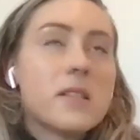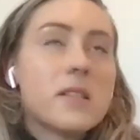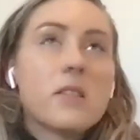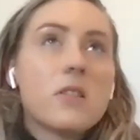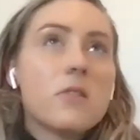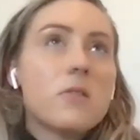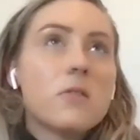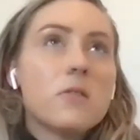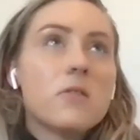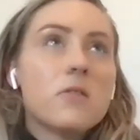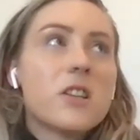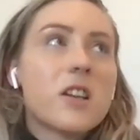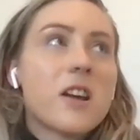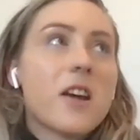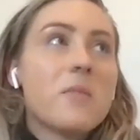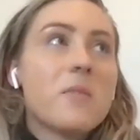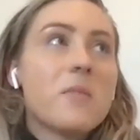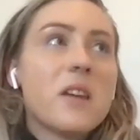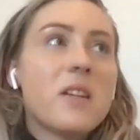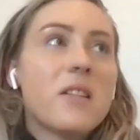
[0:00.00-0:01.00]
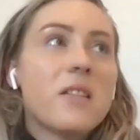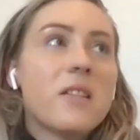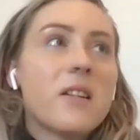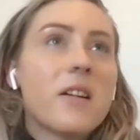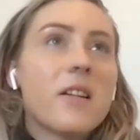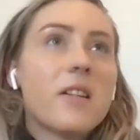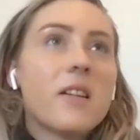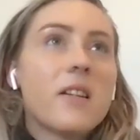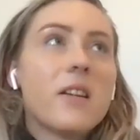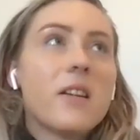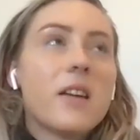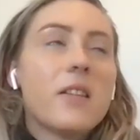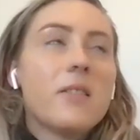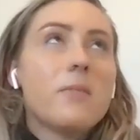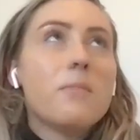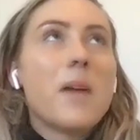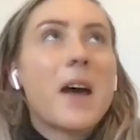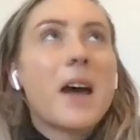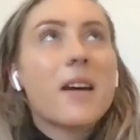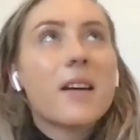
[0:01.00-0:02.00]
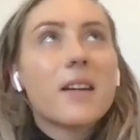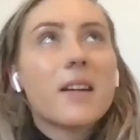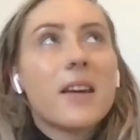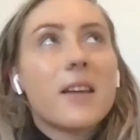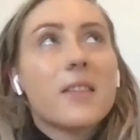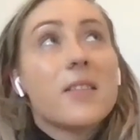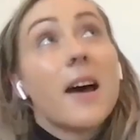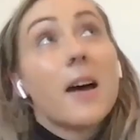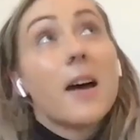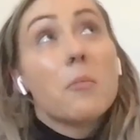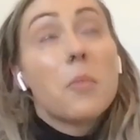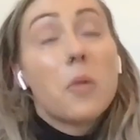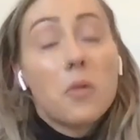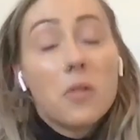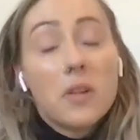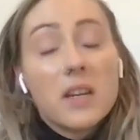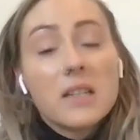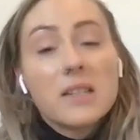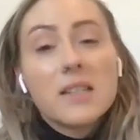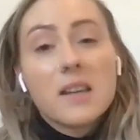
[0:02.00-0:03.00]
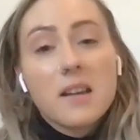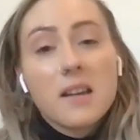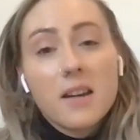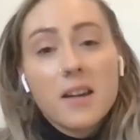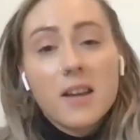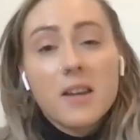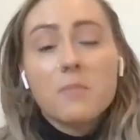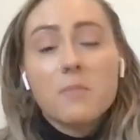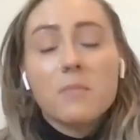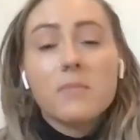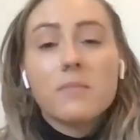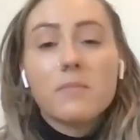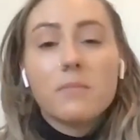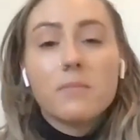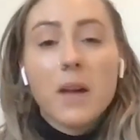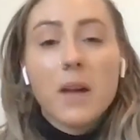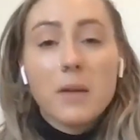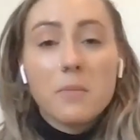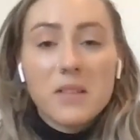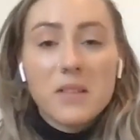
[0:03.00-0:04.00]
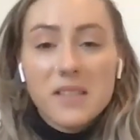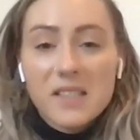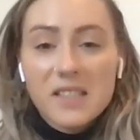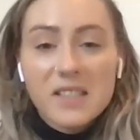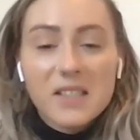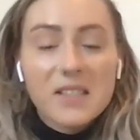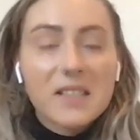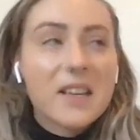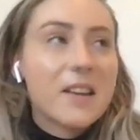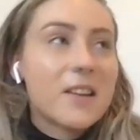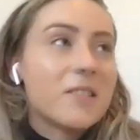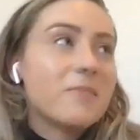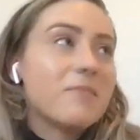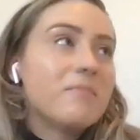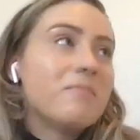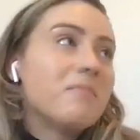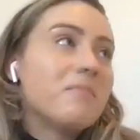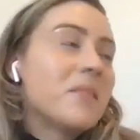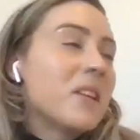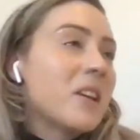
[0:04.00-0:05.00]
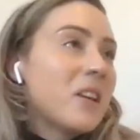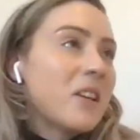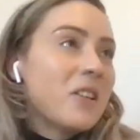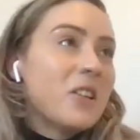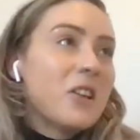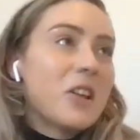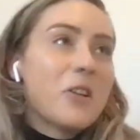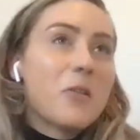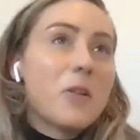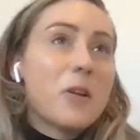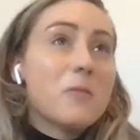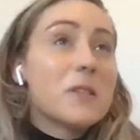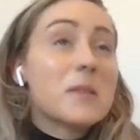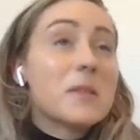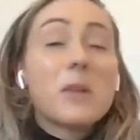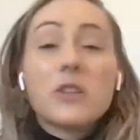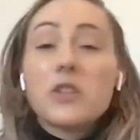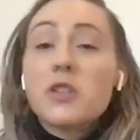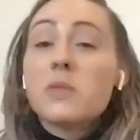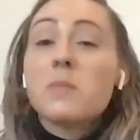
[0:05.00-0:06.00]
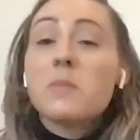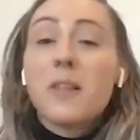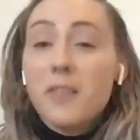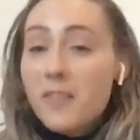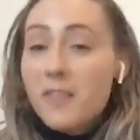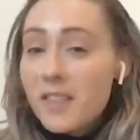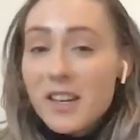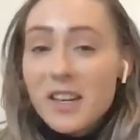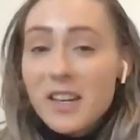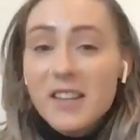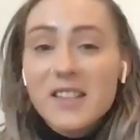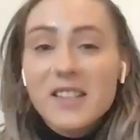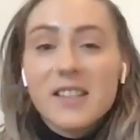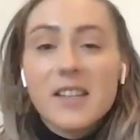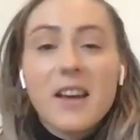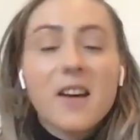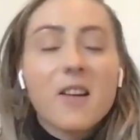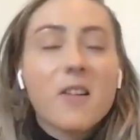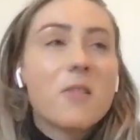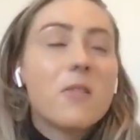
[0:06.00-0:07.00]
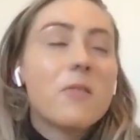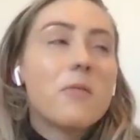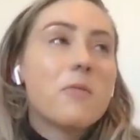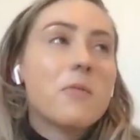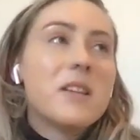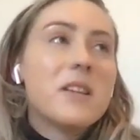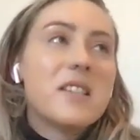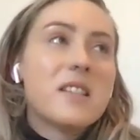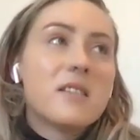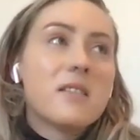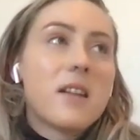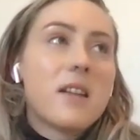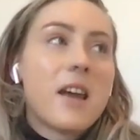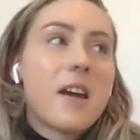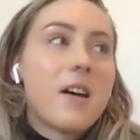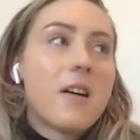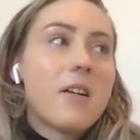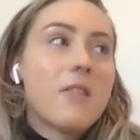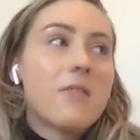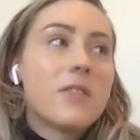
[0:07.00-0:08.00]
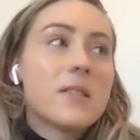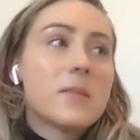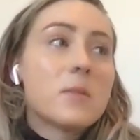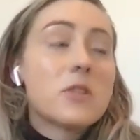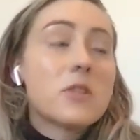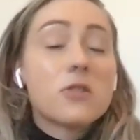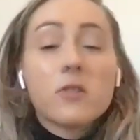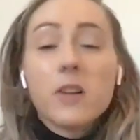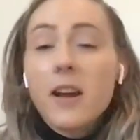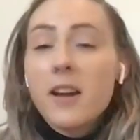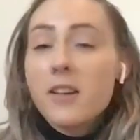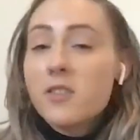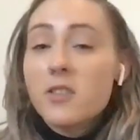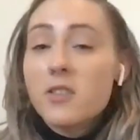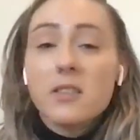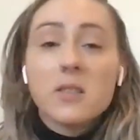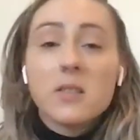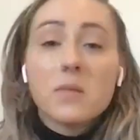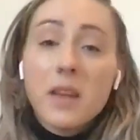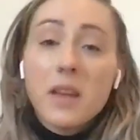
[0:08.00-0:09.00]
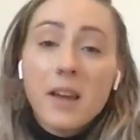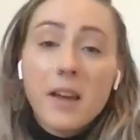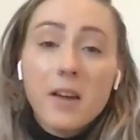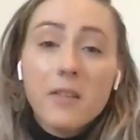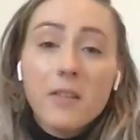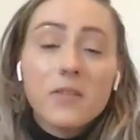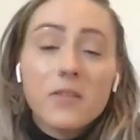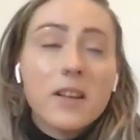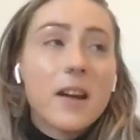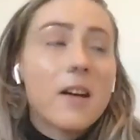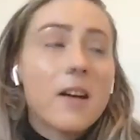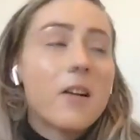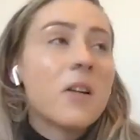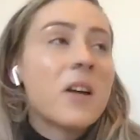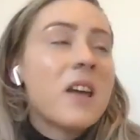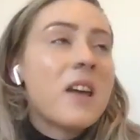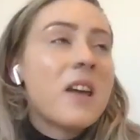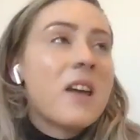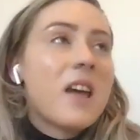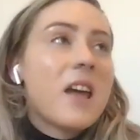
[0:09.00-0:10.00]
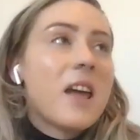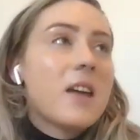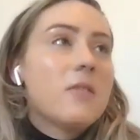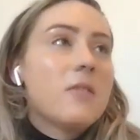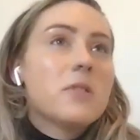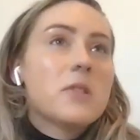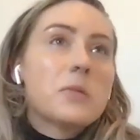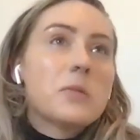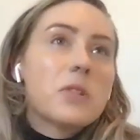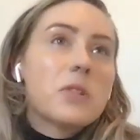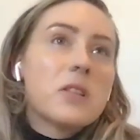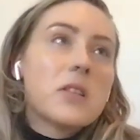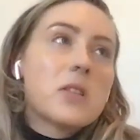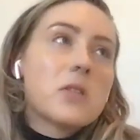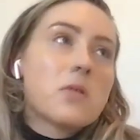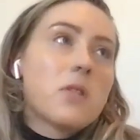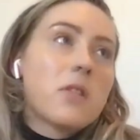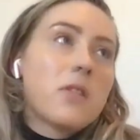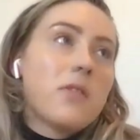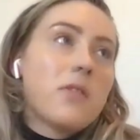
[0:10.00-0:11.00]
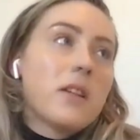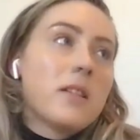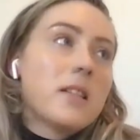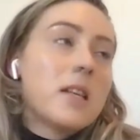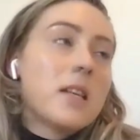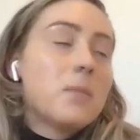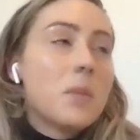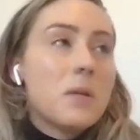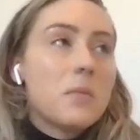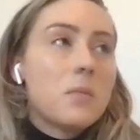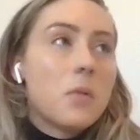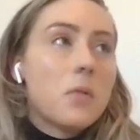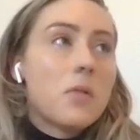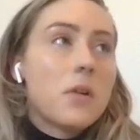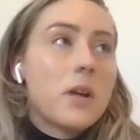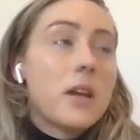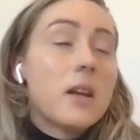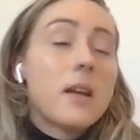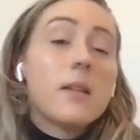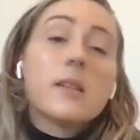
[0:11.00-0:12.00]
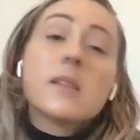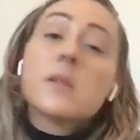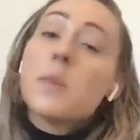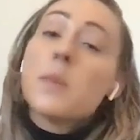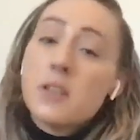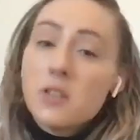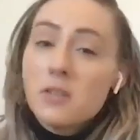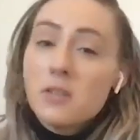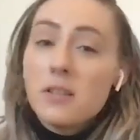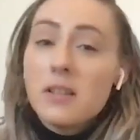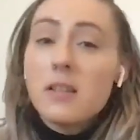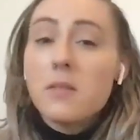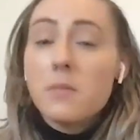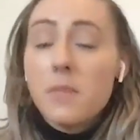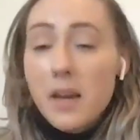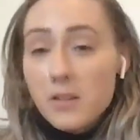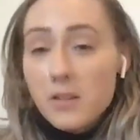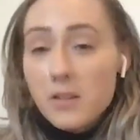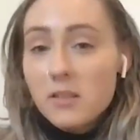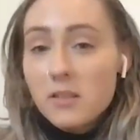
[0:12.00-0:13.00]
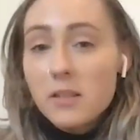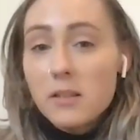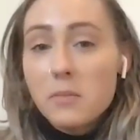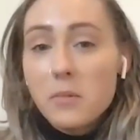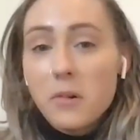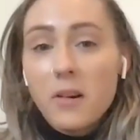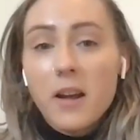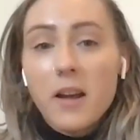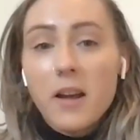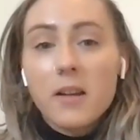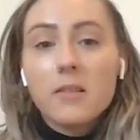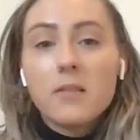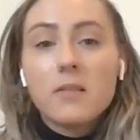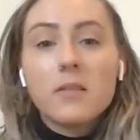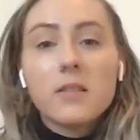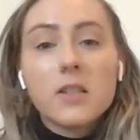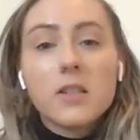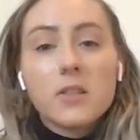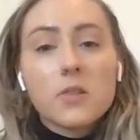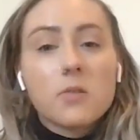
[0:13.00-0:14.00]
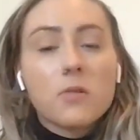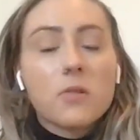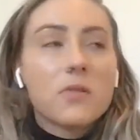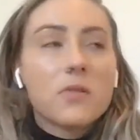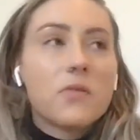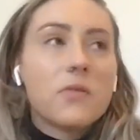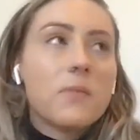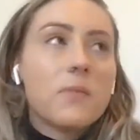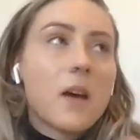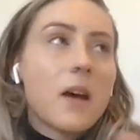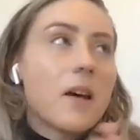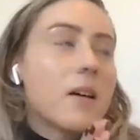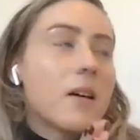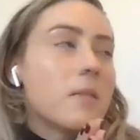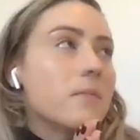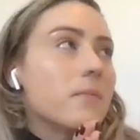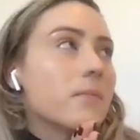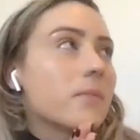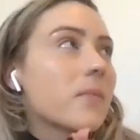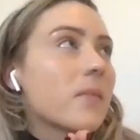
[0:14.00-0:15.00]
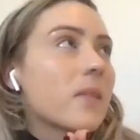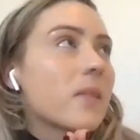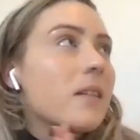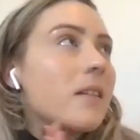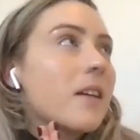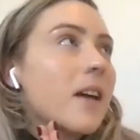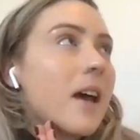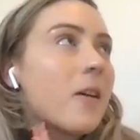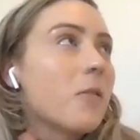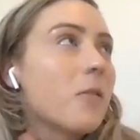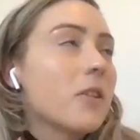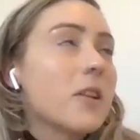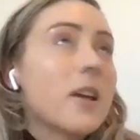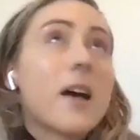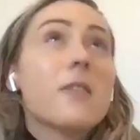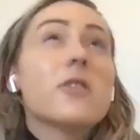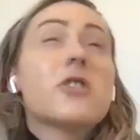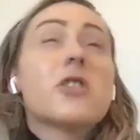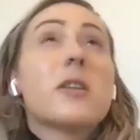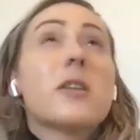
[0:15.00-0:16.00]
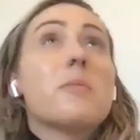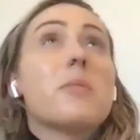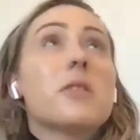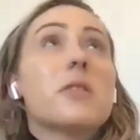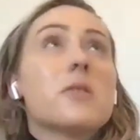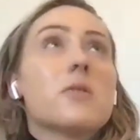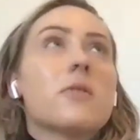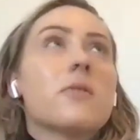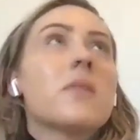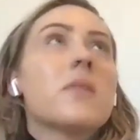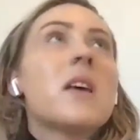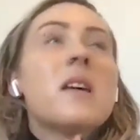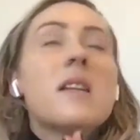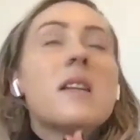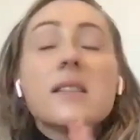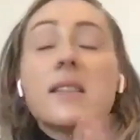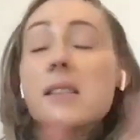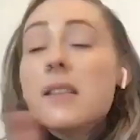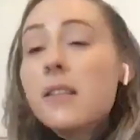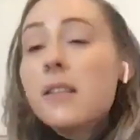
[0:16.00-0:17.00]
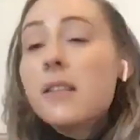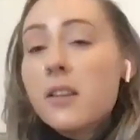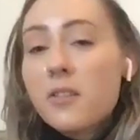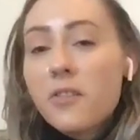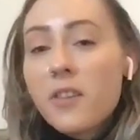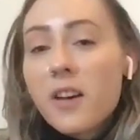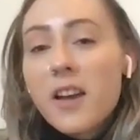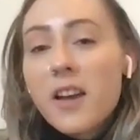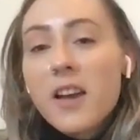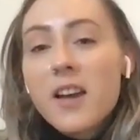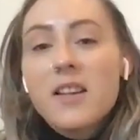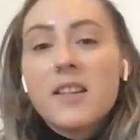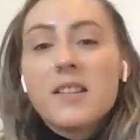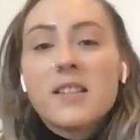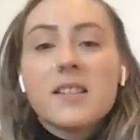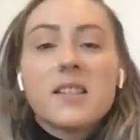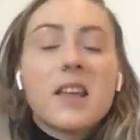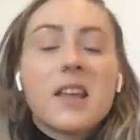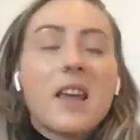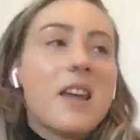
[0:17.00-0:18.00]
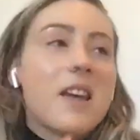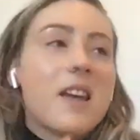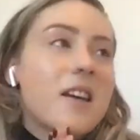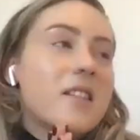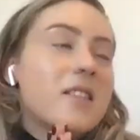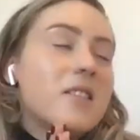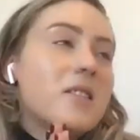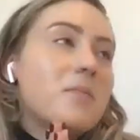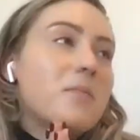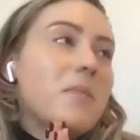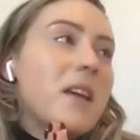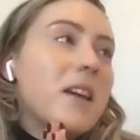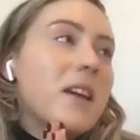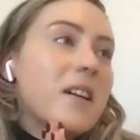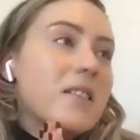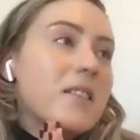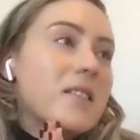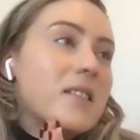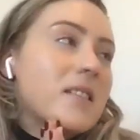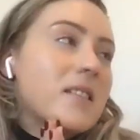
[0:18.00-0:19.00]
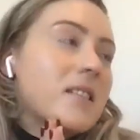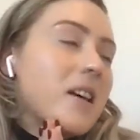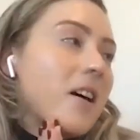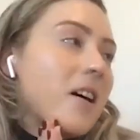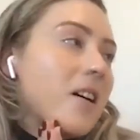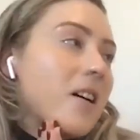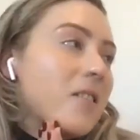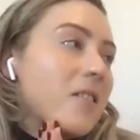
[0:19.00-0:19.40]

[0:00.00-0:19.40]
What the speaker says: was huge. I mean, back at that point in time, my business had, it was much smaller than it is now. We didn't have as much traction as we have now. And it was really sort of a tipping point, especially the Magic Leap grant, to sort of, how should I put it, sort of solidify us and make us